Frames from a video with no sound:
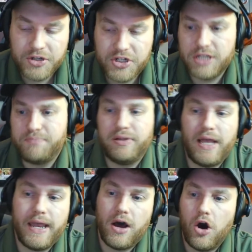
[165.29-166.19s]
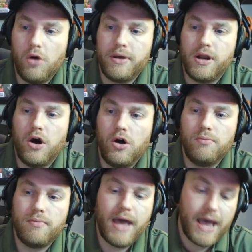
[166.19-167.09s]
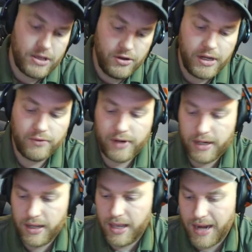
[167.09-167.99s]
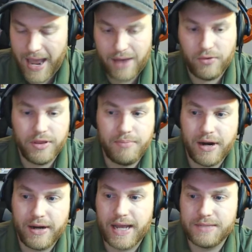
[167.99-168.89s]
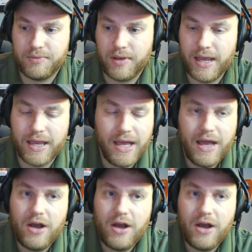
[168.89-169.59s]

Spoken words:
Just play a home and home at UD Arena and at where the Bearcats play.